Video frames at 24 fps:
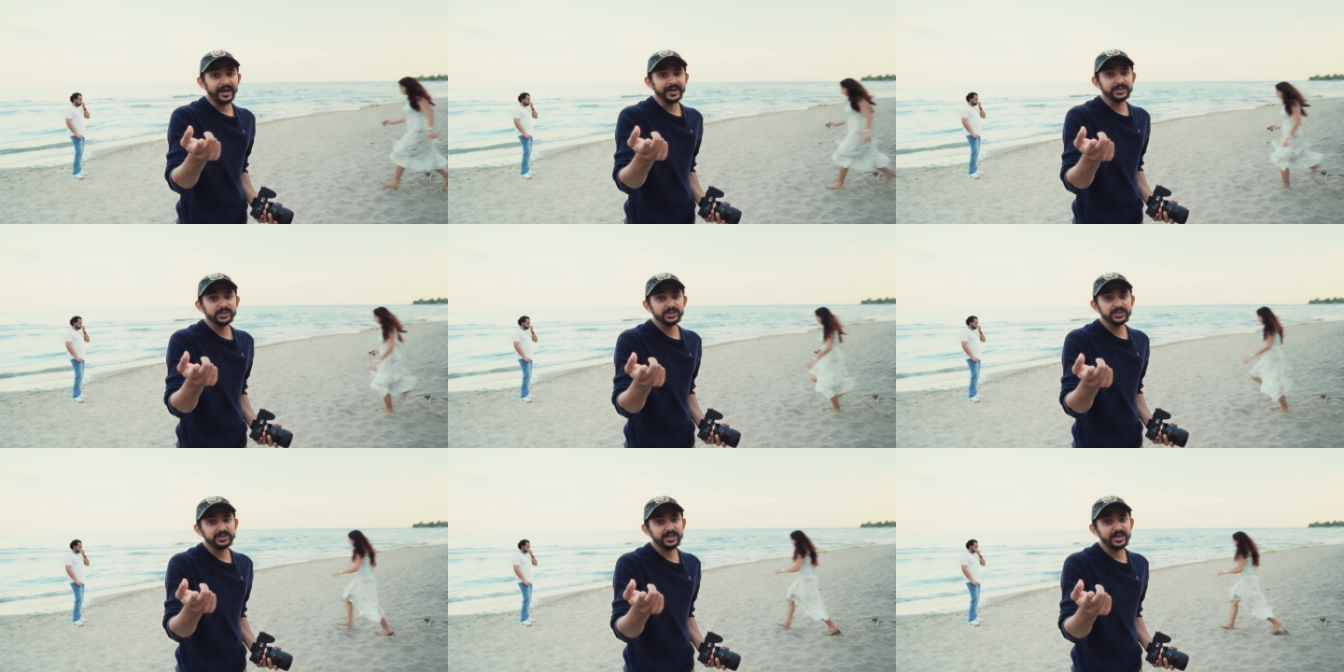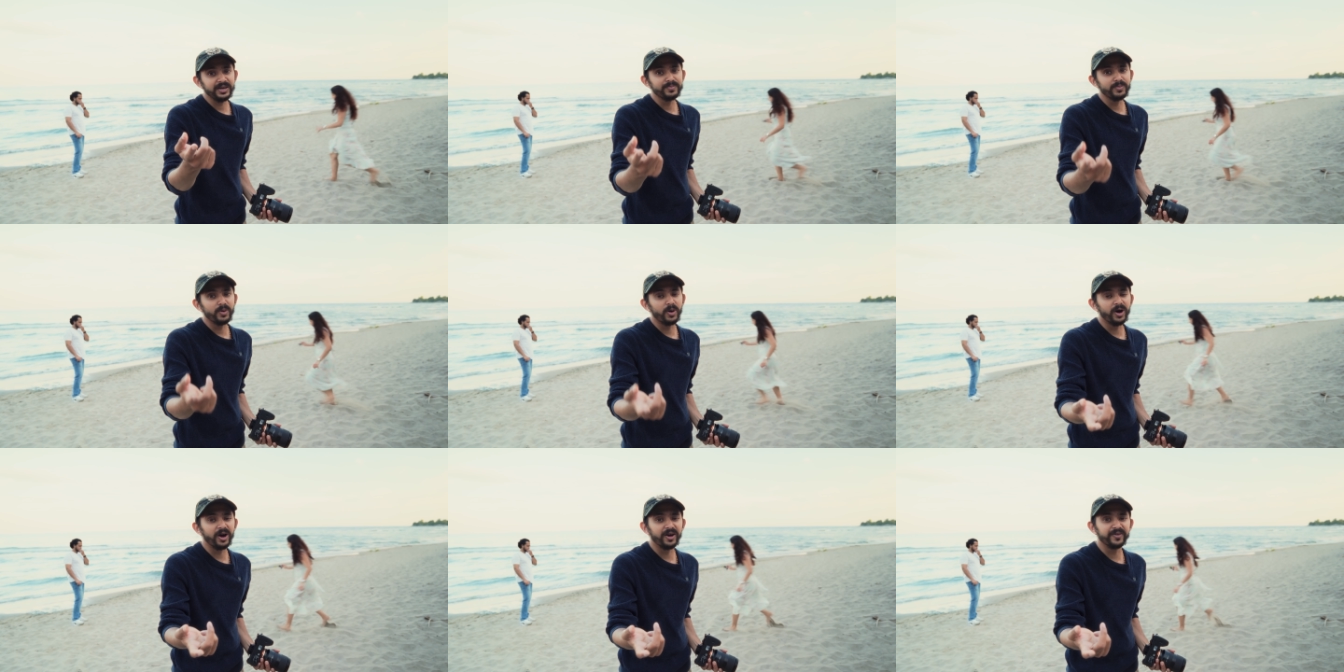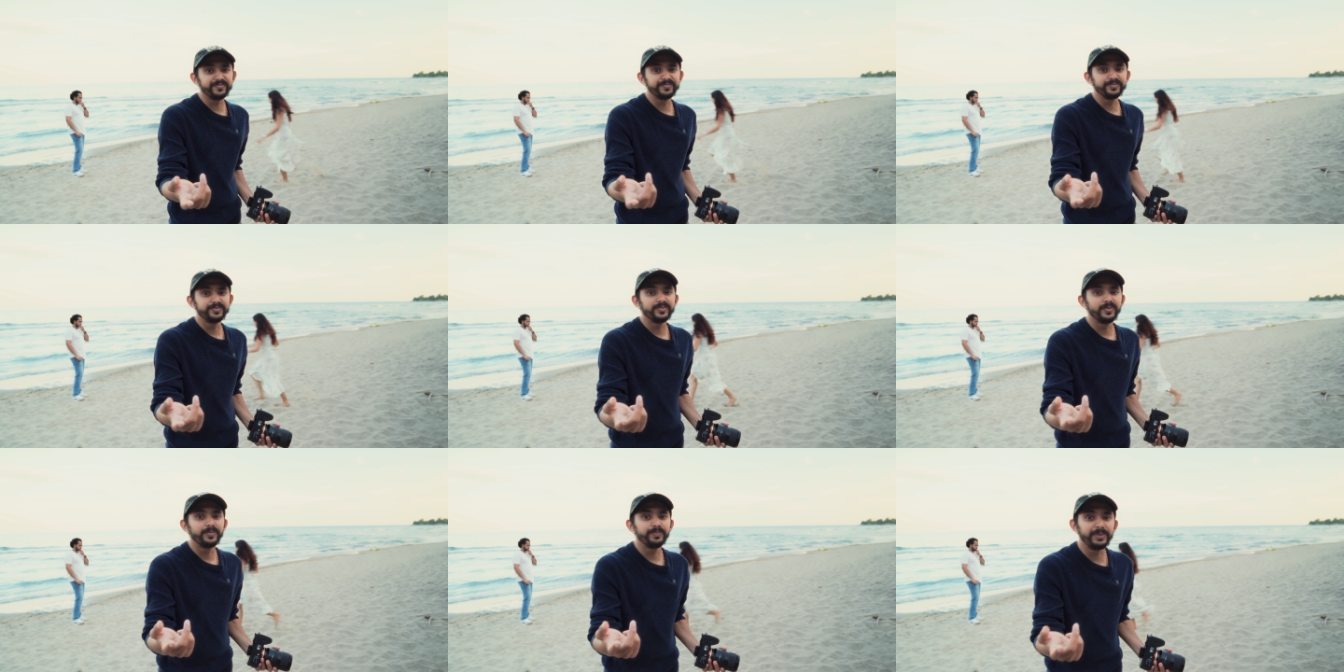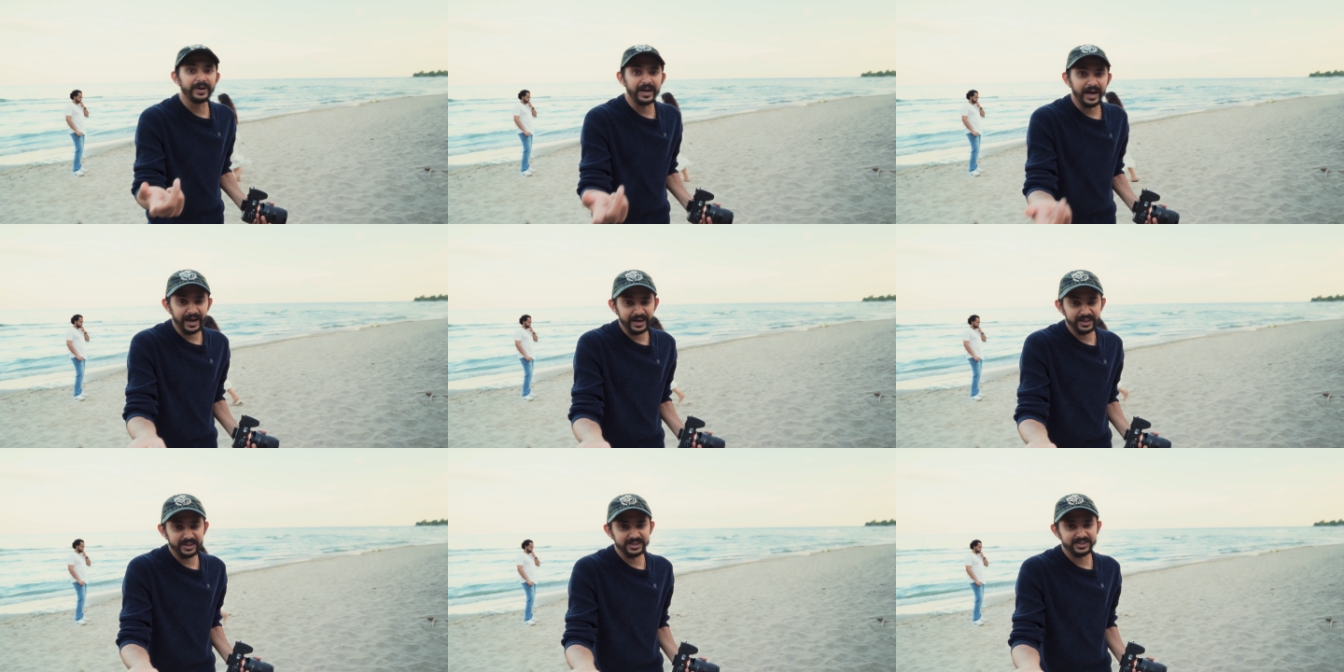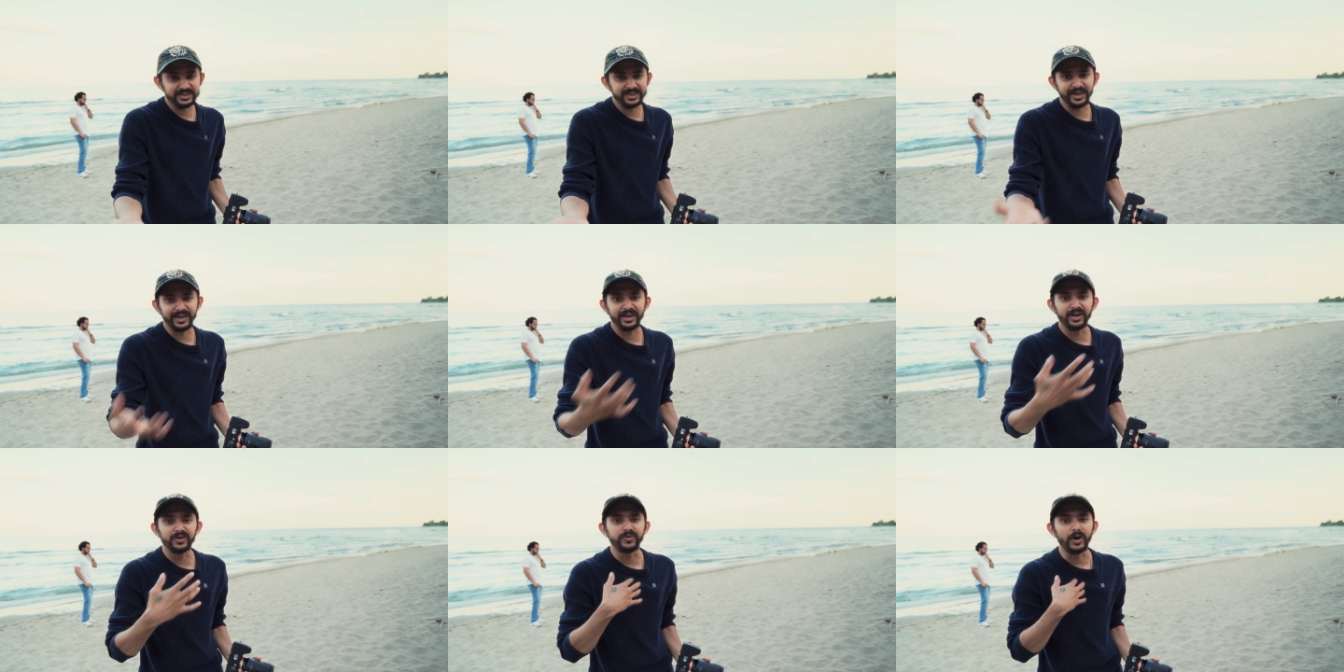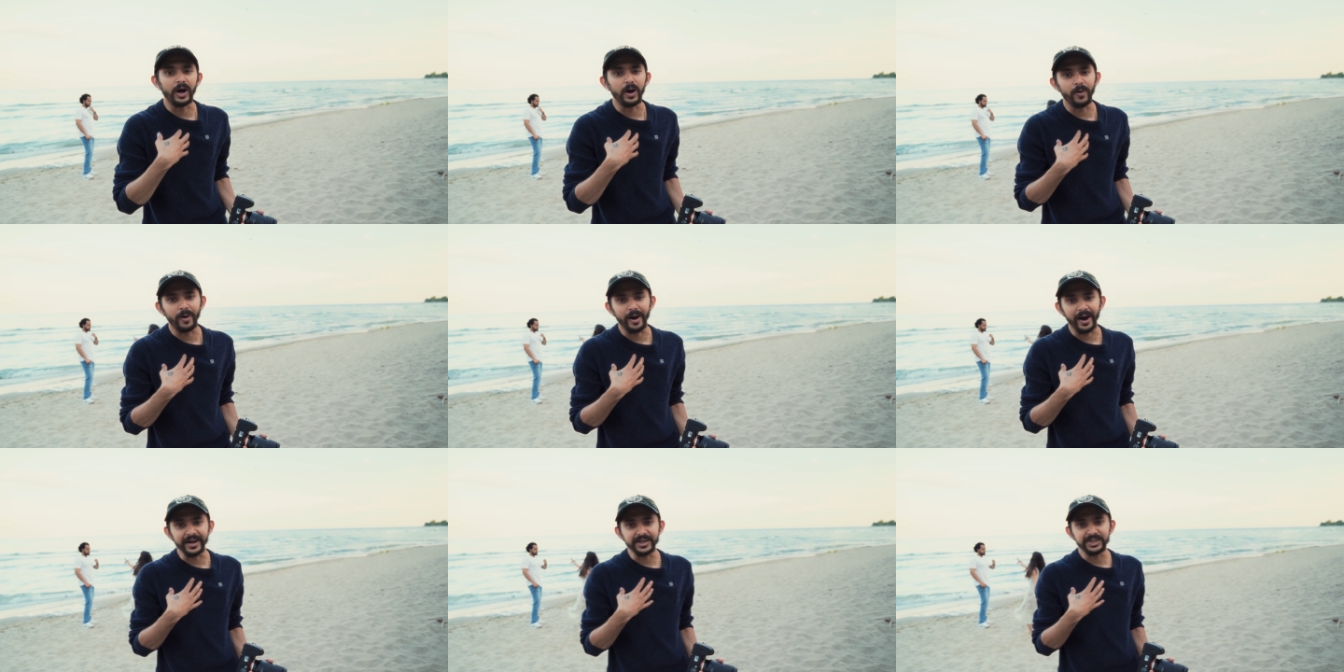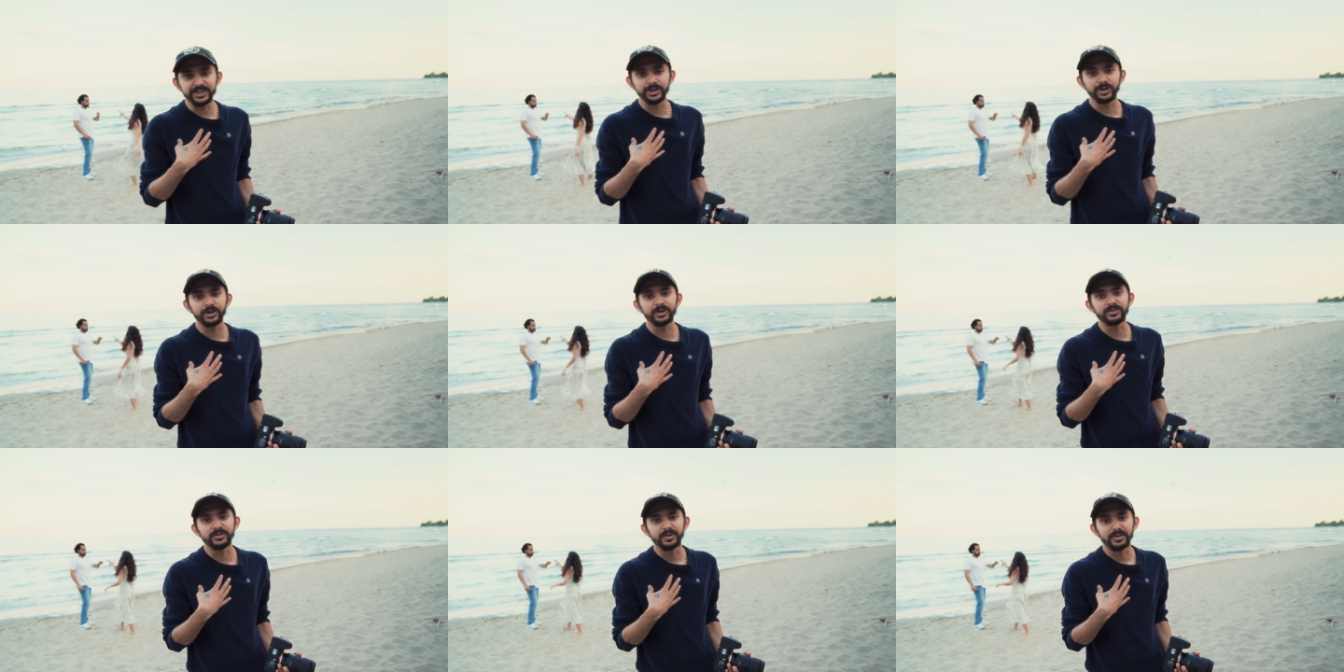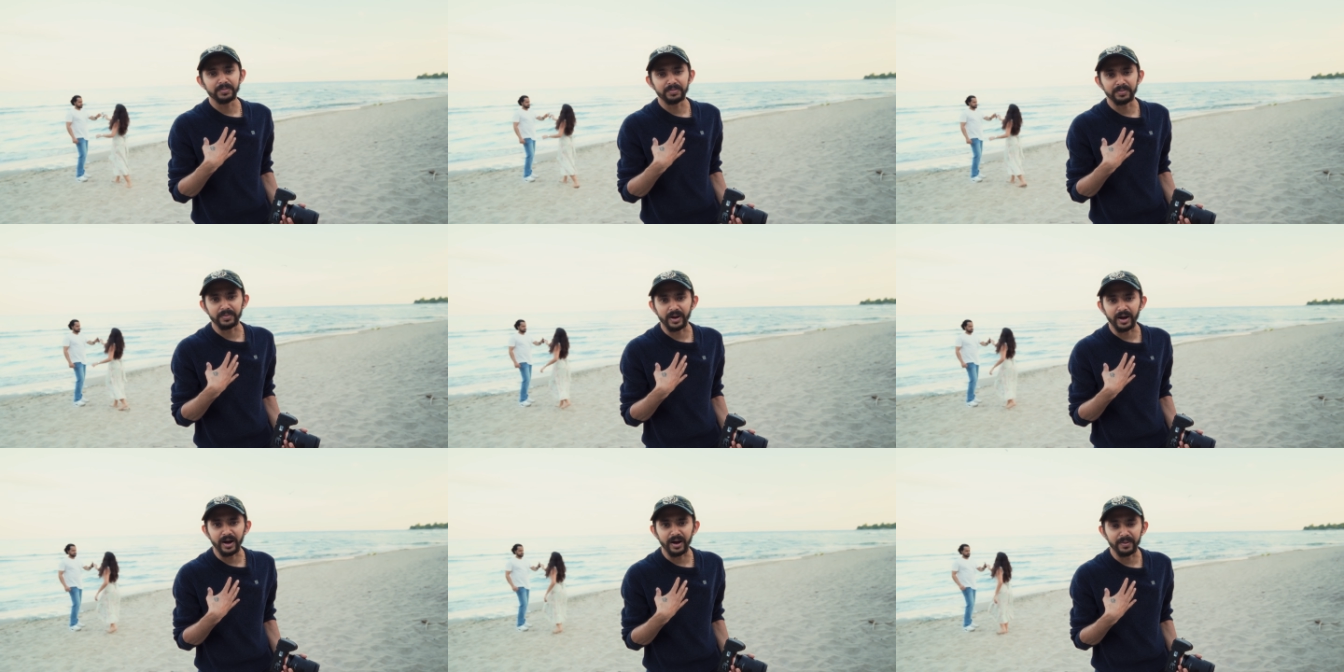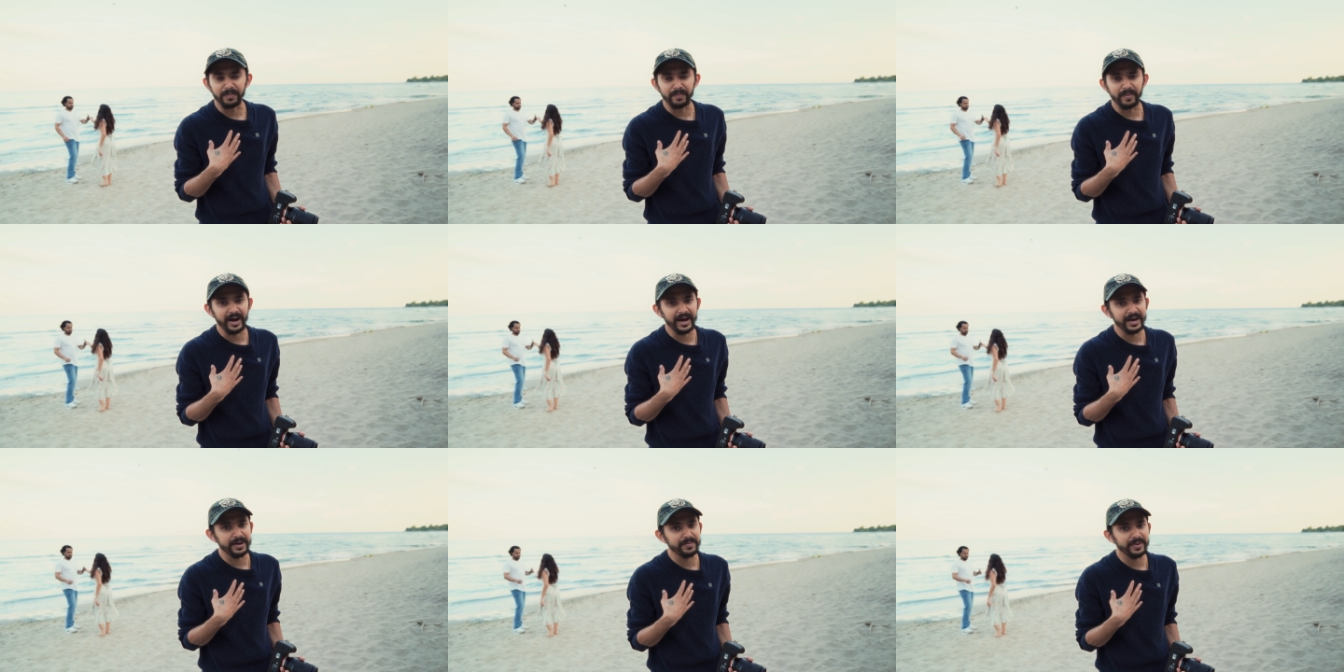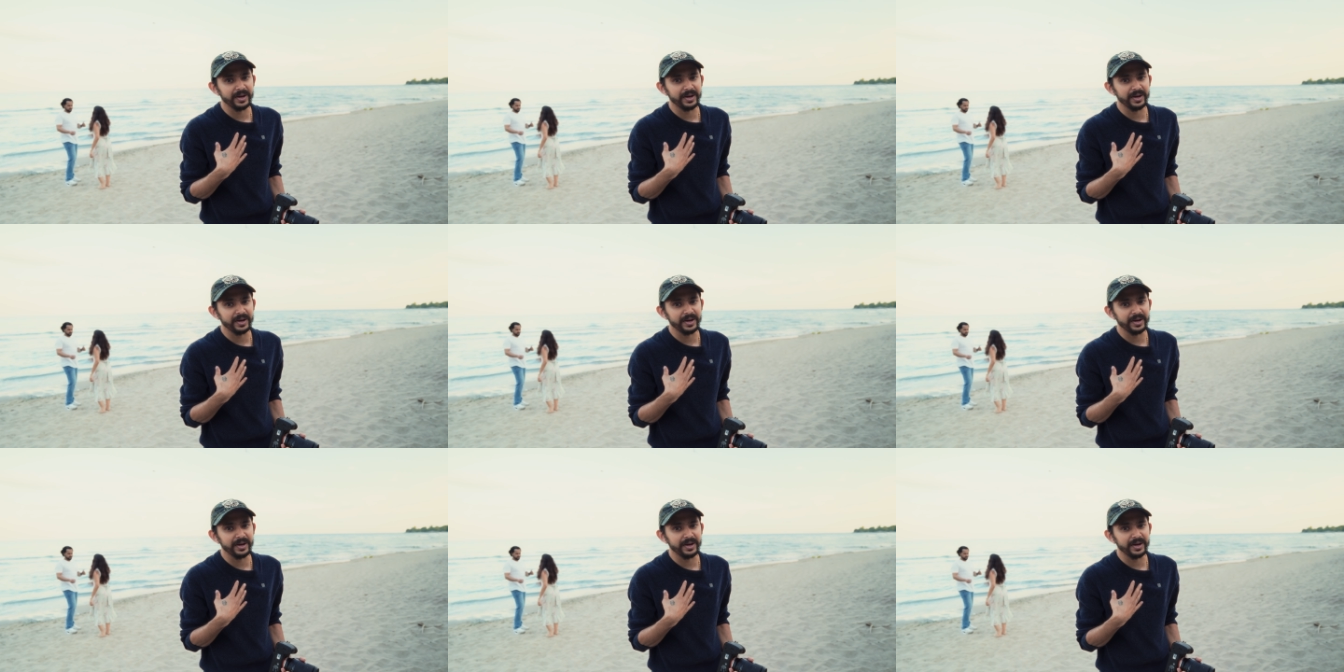like to see more of behind the scene of how I shoot uh, my